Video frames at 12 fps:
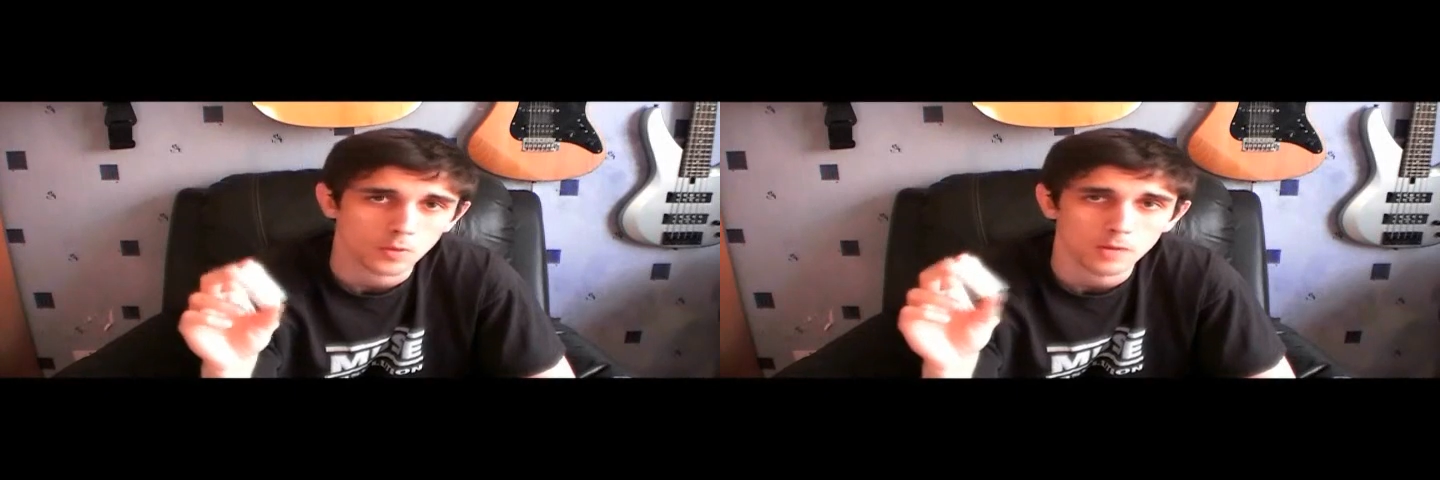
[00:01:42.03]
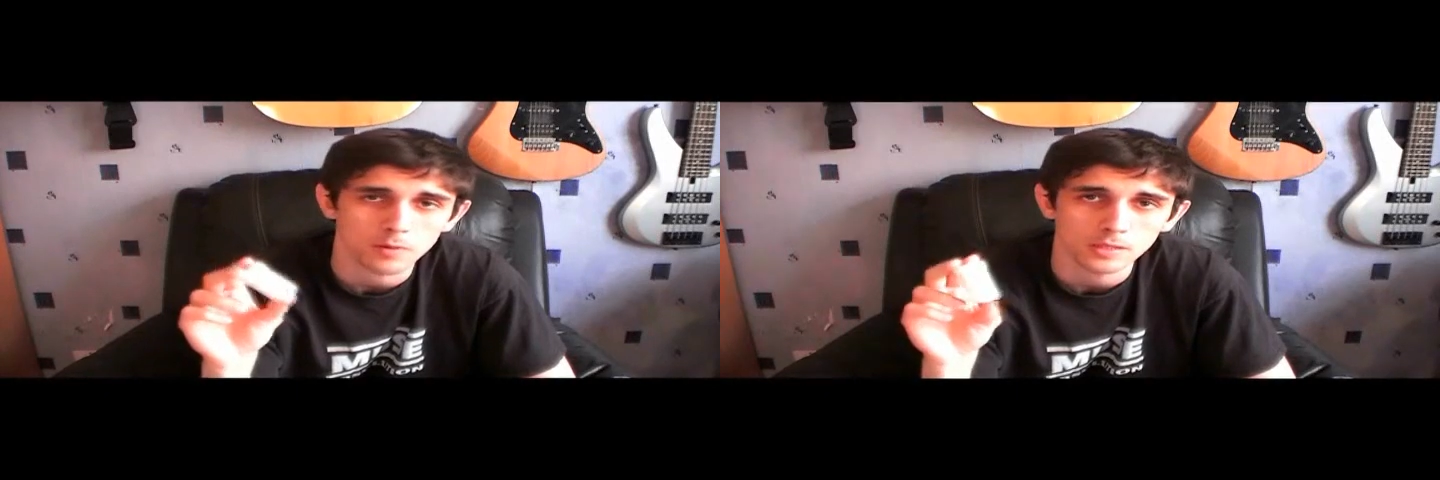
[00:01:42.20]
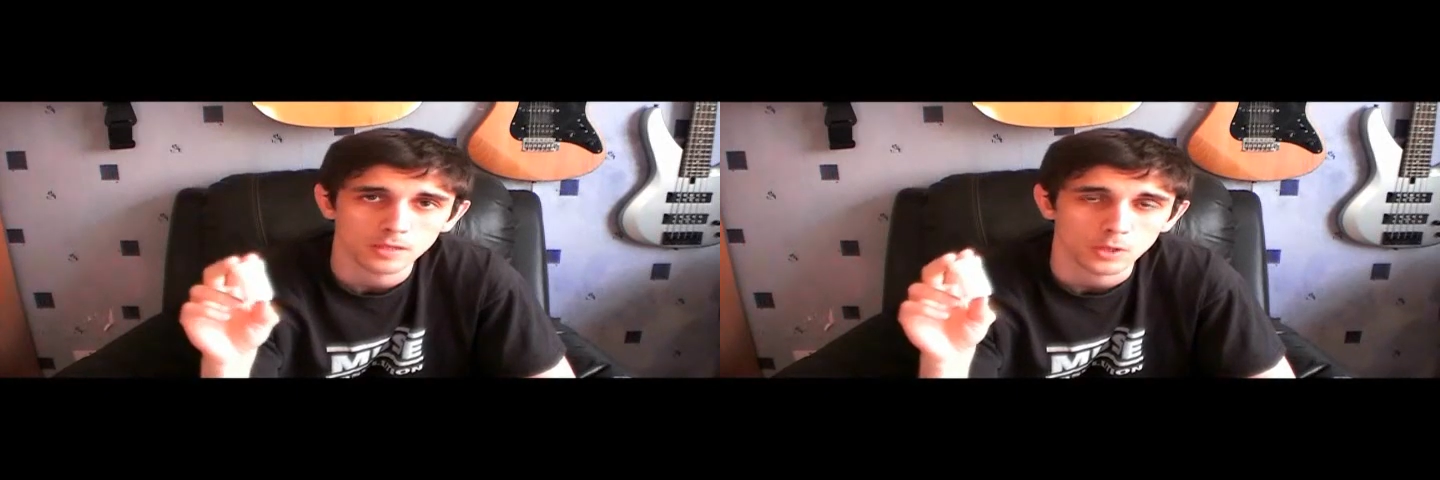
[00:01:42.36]

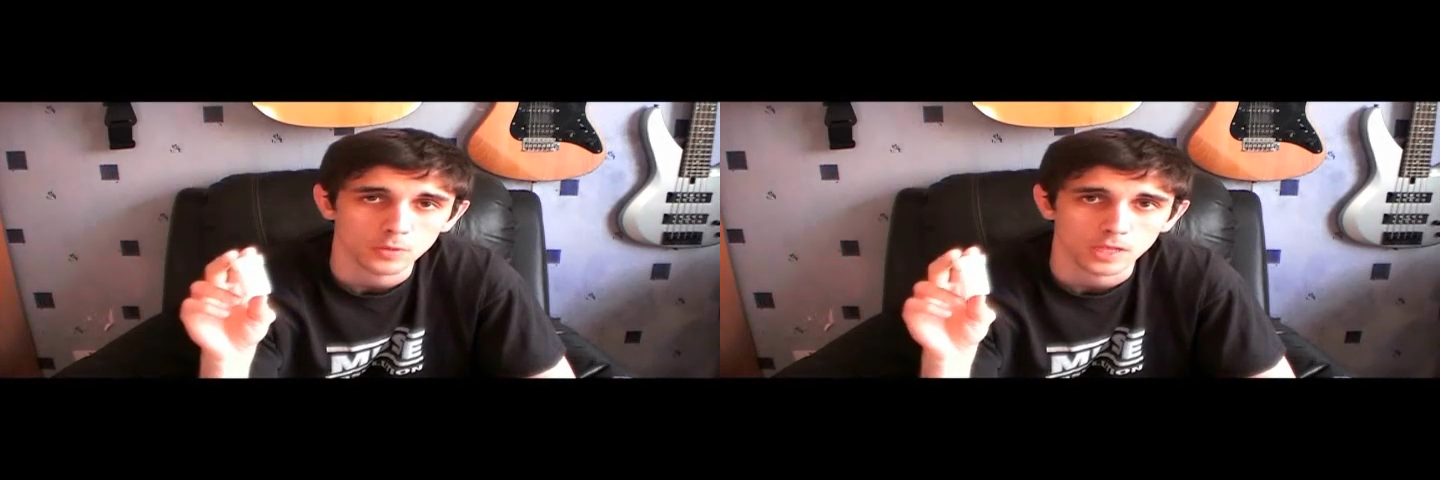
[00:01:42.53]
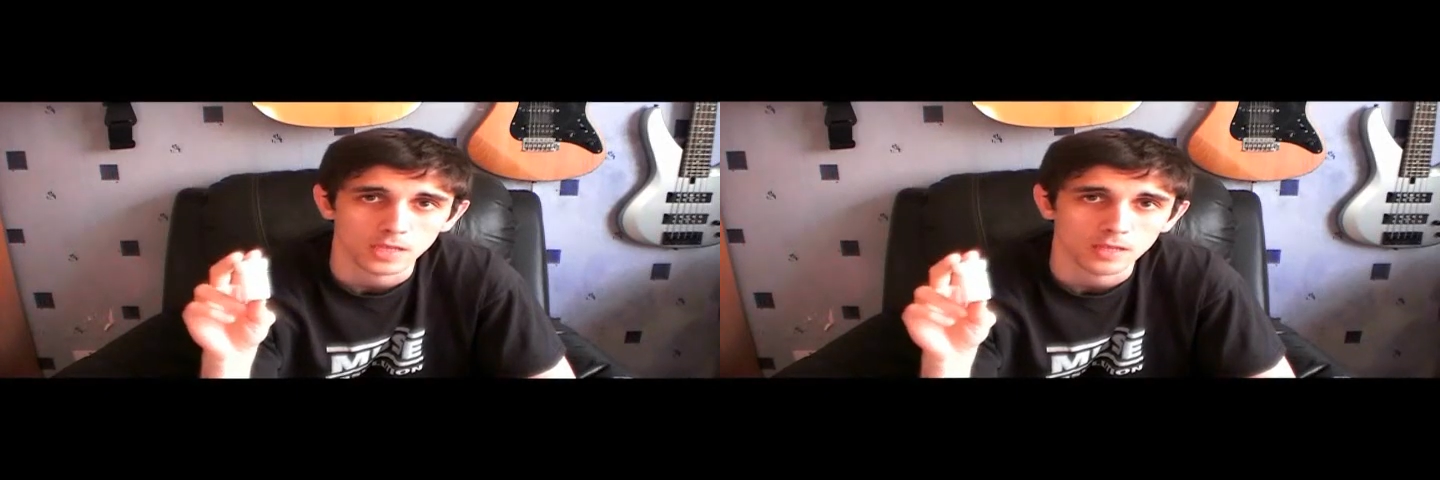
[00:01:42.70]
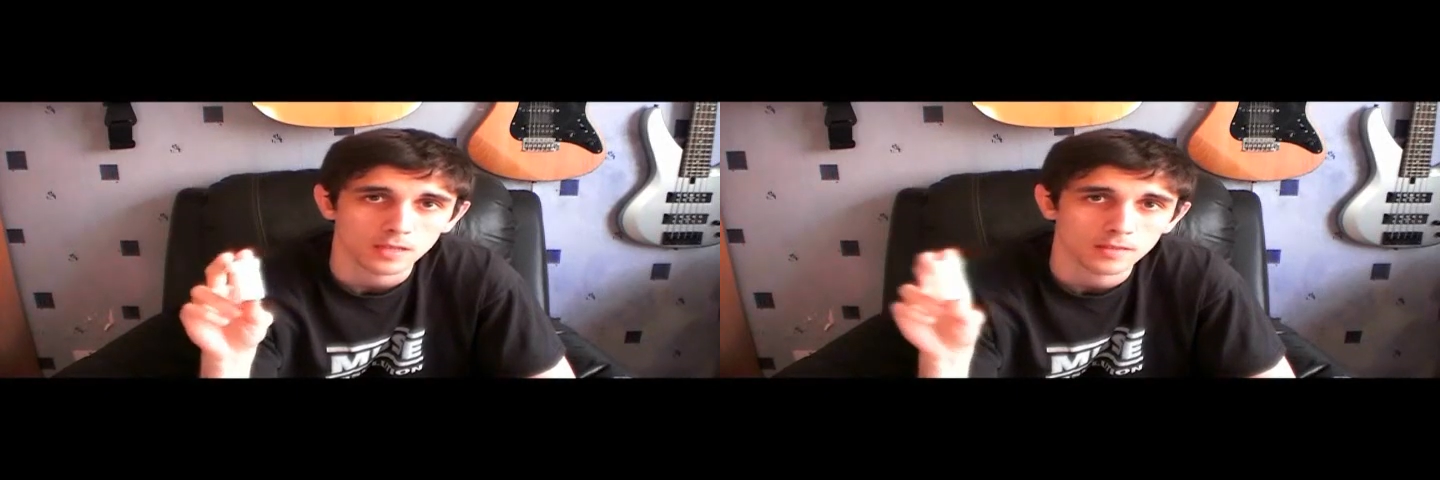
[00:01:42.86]
you weren't
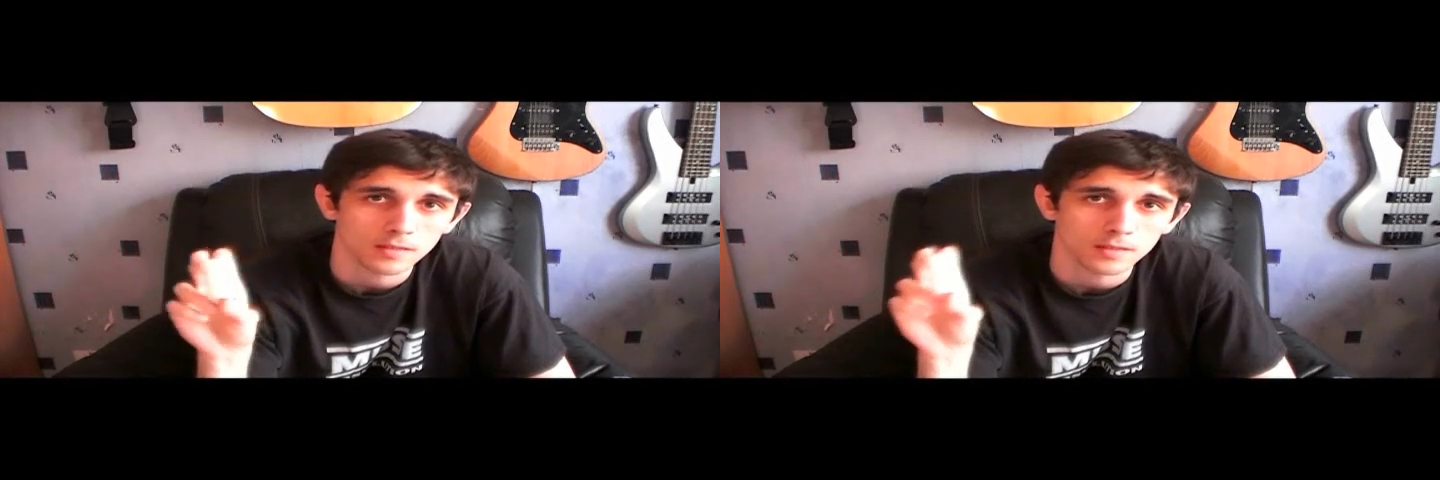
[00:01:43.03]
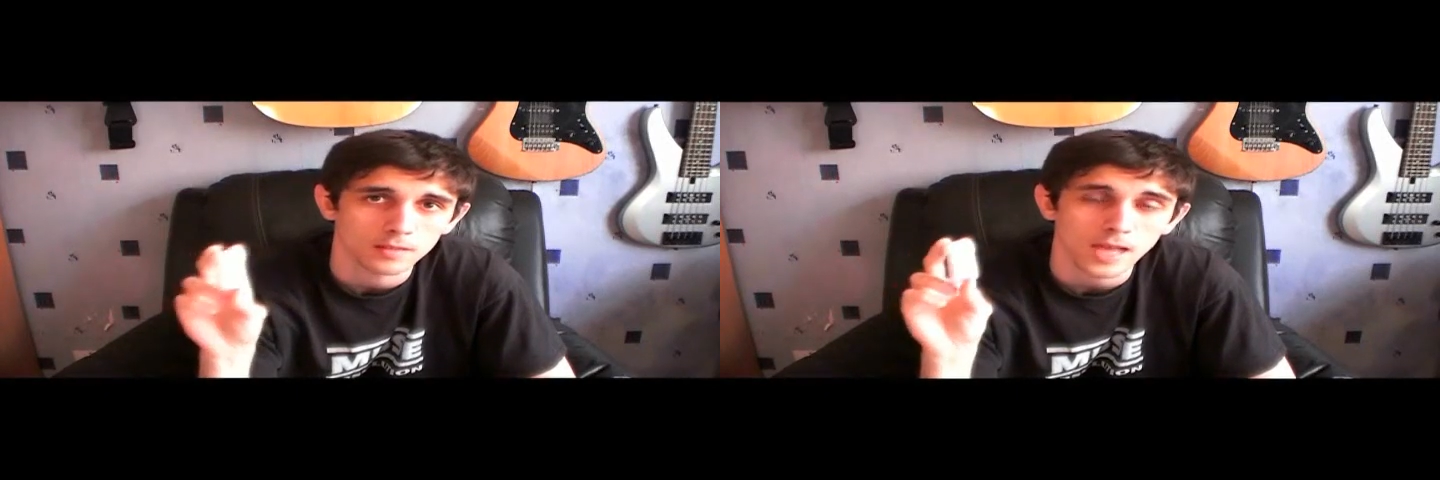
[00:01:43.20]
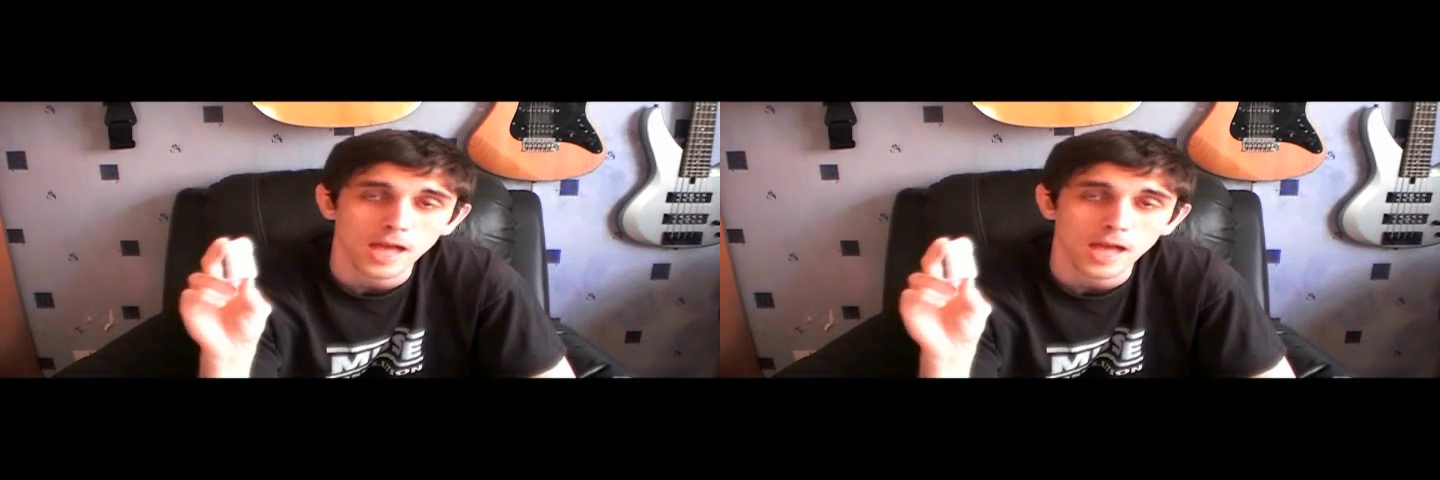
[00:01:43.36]
looking.